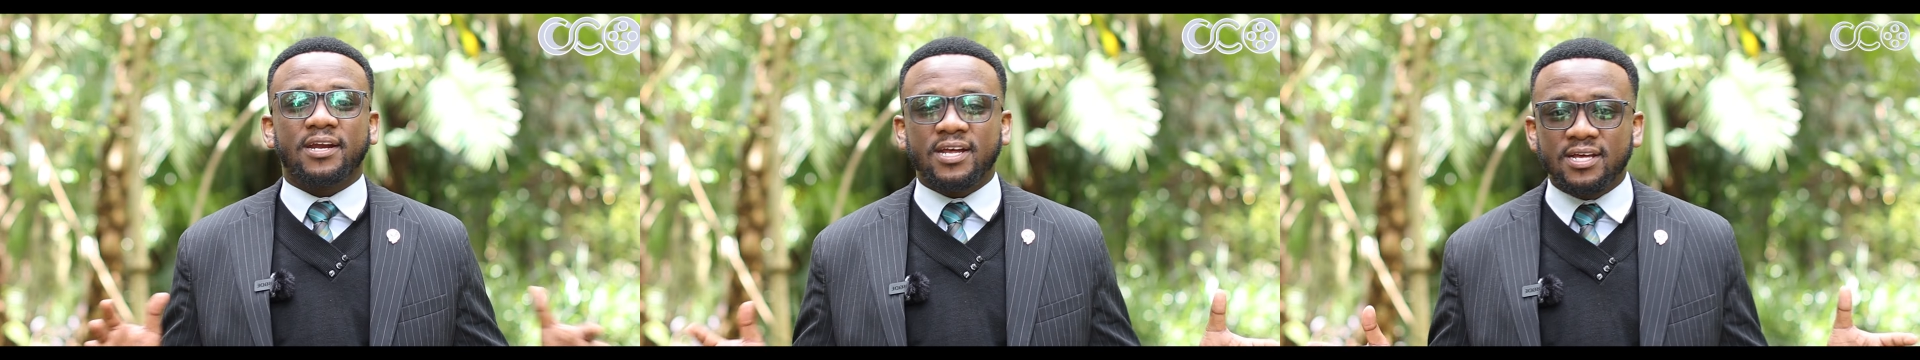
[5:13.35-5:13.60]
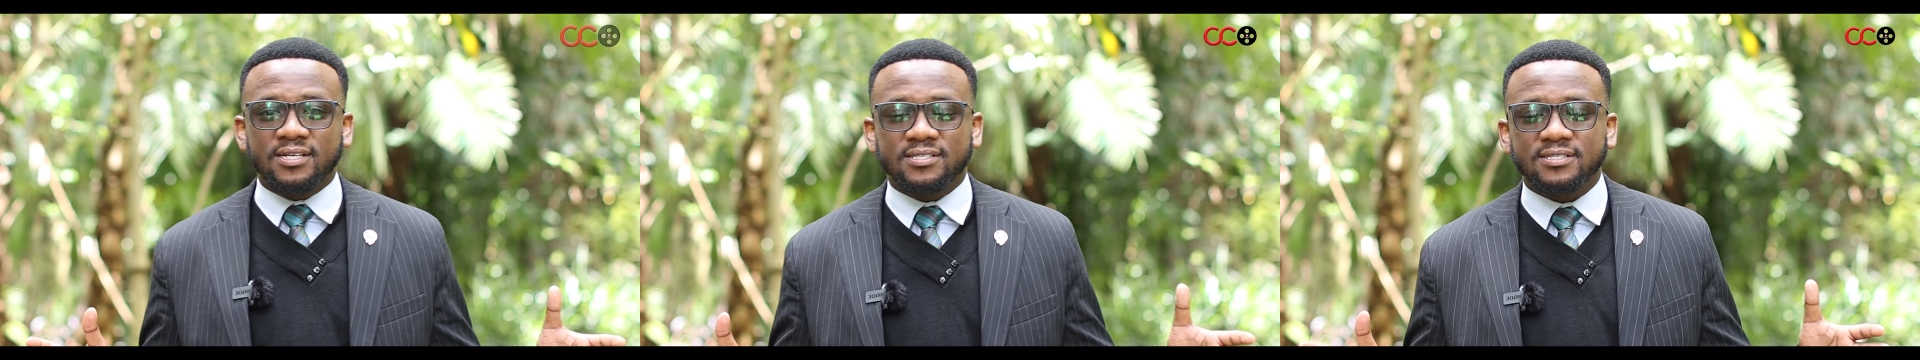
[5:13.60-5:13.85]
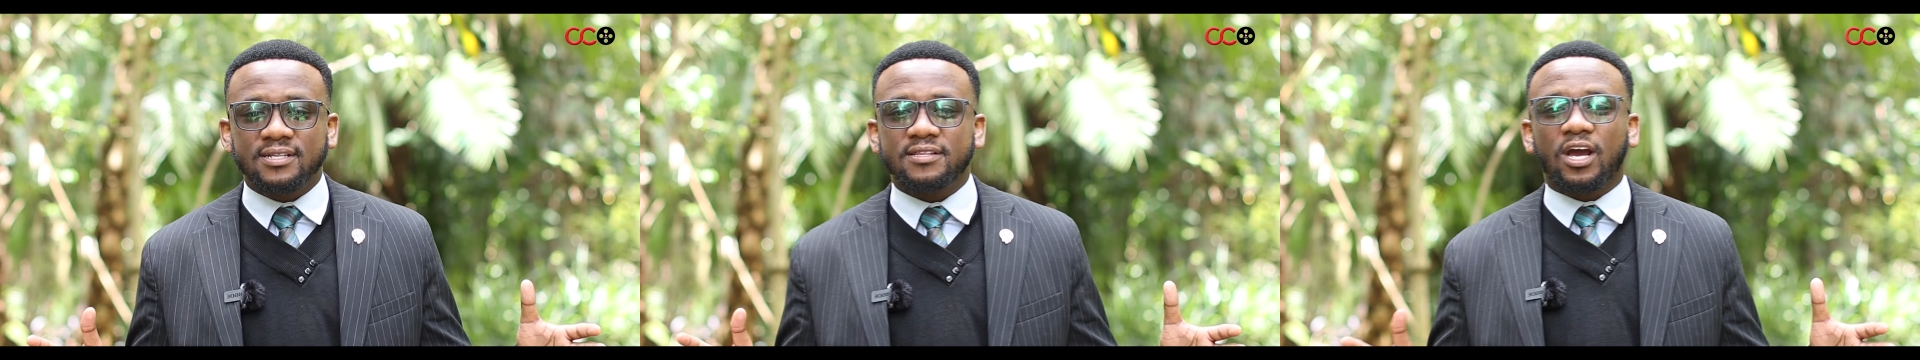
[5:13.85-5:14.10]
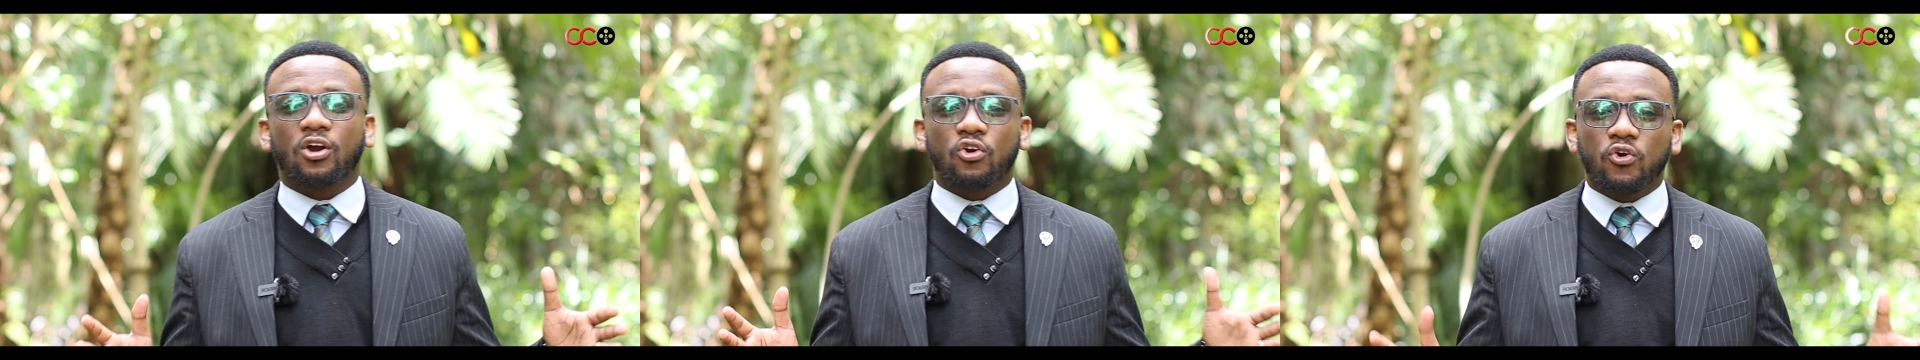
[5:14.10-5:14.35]
is
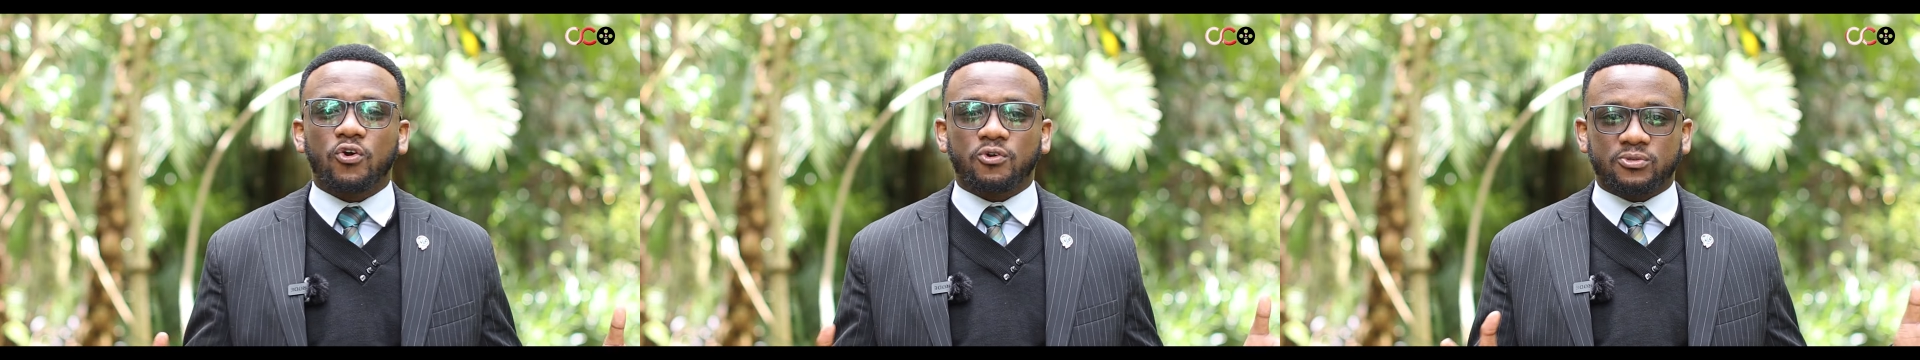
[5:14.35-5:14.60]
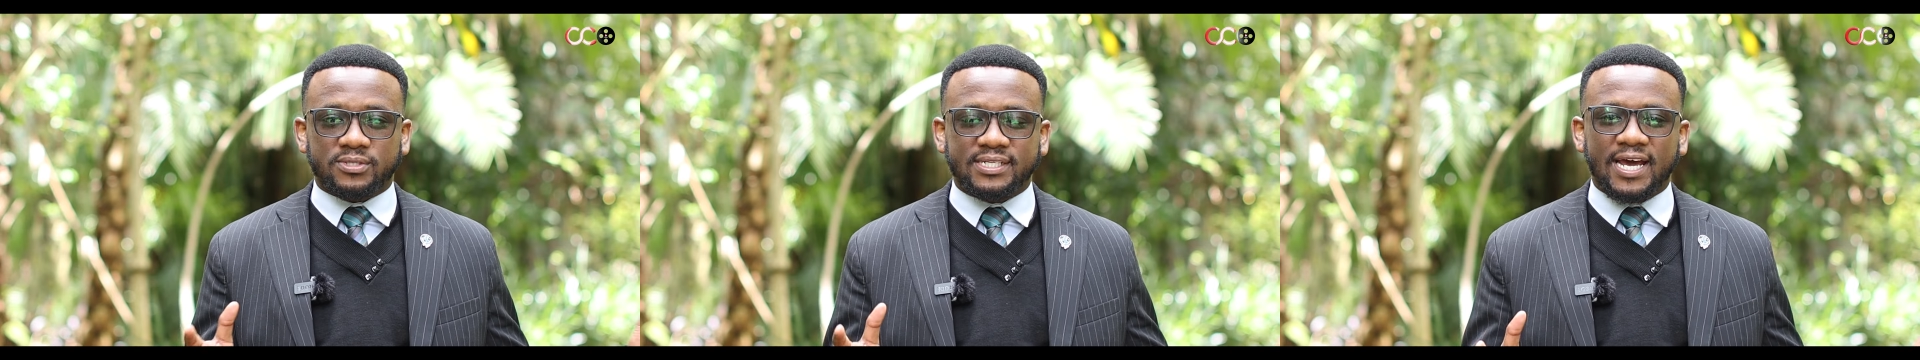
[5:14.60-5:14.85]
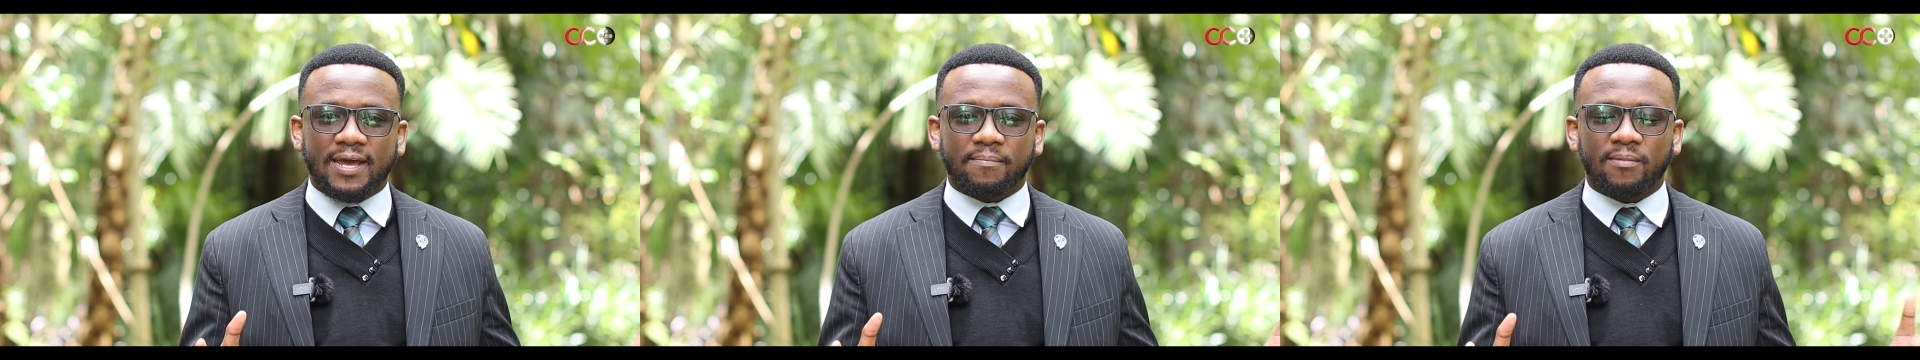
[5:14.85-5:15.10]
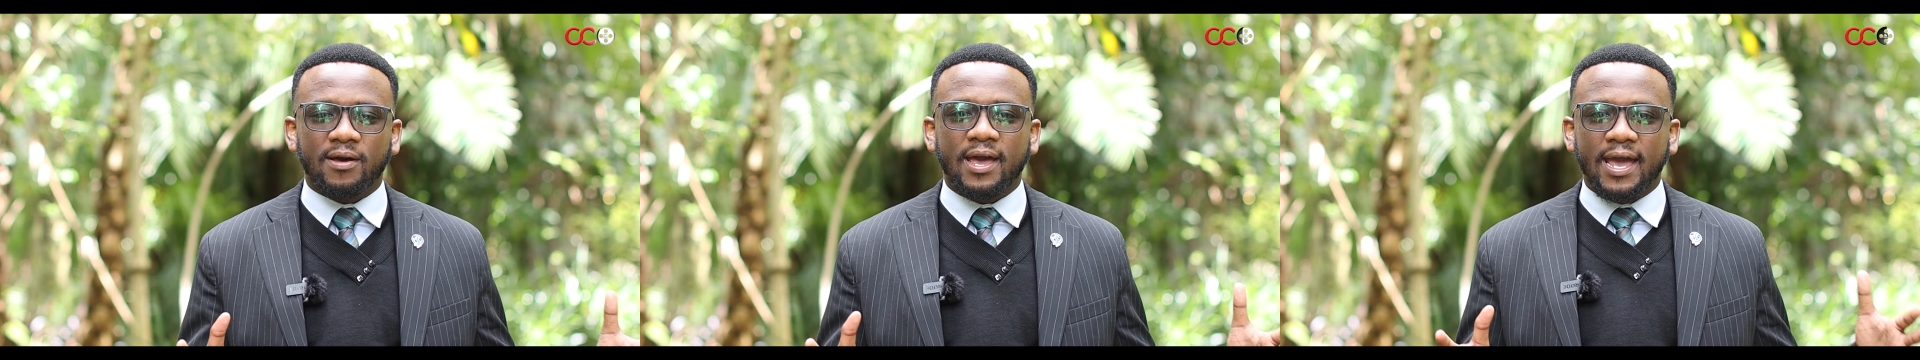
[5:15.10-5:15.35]
the chronos time.